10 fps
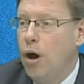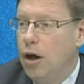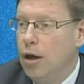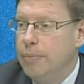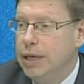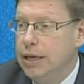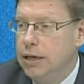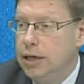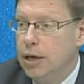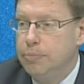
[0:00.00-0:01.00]
I'm in
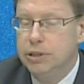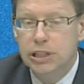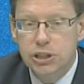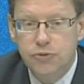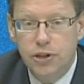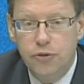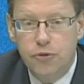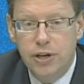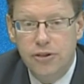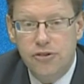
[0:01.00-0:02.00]
India, please feel
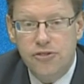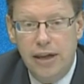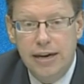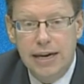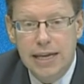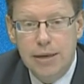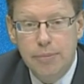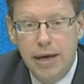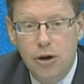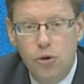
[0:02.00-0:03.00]
free to send an
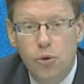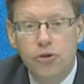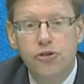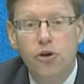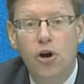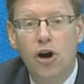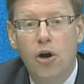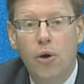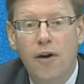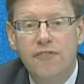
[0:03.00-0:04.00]
email or to call
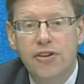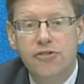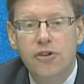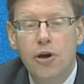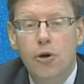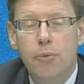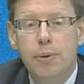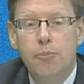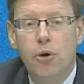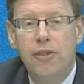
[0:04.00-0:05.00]
our office. We'll
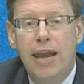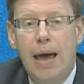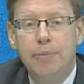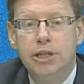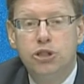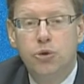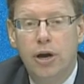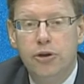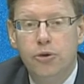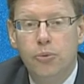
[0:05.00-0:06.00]
be more than happy to
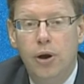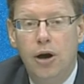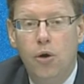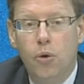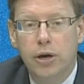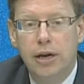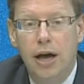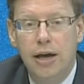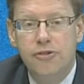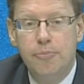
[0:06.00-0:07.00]
try to
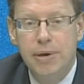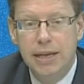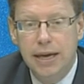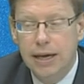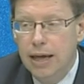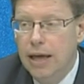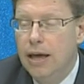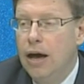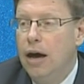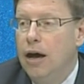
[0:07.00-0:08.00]
organize a meeting.
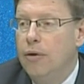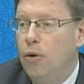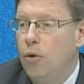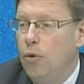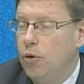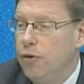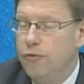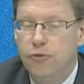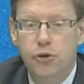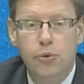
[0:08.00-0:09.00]

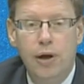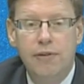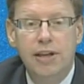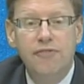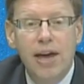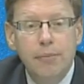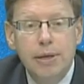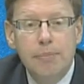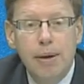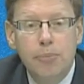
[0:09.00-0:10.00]
If you have any
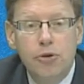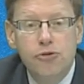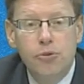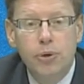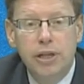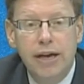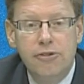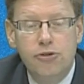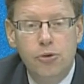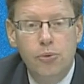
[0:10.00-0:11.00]
family members who would like
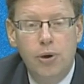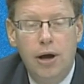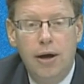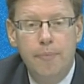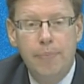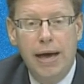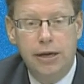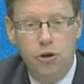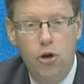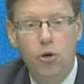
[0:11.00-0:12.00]
to, back
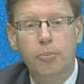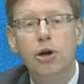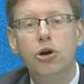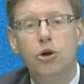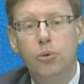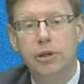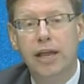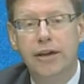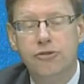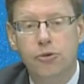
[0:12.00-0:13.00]
at home, who would
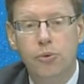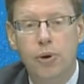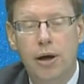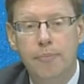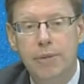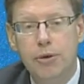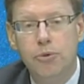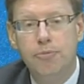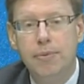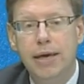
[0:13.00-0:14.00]
like to meet
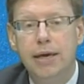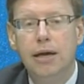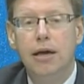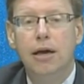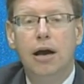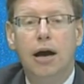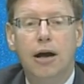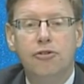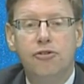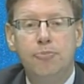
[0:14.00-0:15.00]
with me
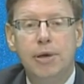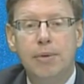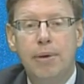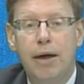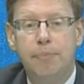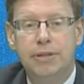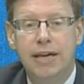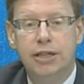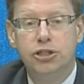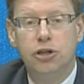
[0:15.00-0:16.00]
to speak about
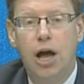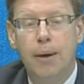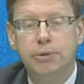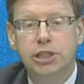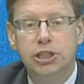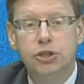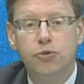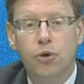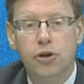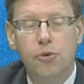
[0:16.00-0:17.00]
potential options
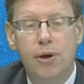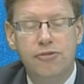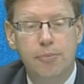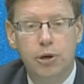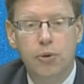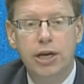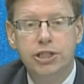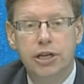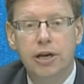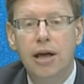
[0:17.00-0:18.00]
for U.S.
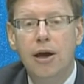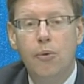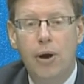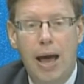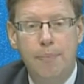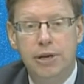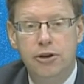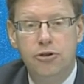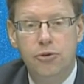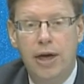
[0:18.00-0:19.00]
immigration, we're happy to
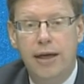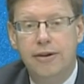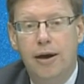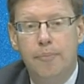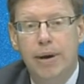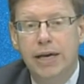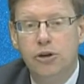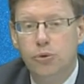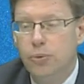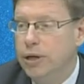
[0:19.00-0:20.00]
do that.
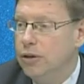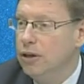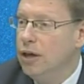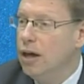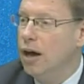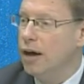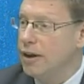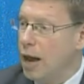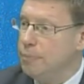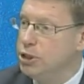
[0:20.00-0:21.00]
Michael will
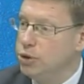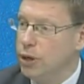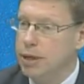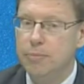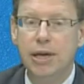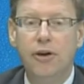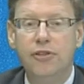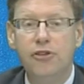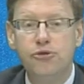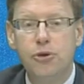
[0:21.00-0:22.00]
not be joining me on
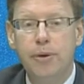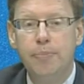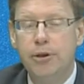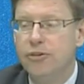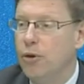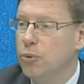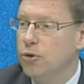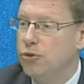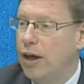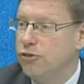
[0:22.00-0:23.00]
this trip, but
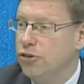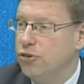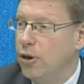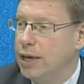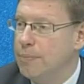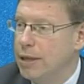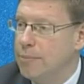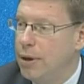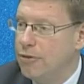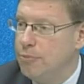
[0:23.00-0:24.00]
we're actually talking about the
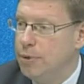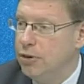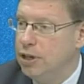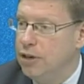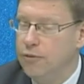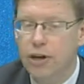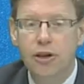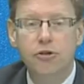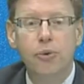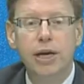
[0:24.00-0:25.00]
possibility of
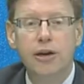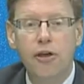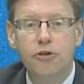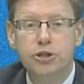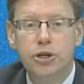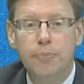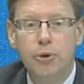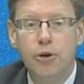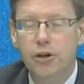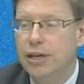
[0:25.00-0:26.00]
doing another trip
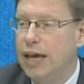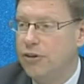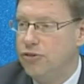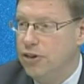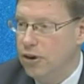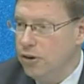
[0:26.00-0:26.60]
early next year.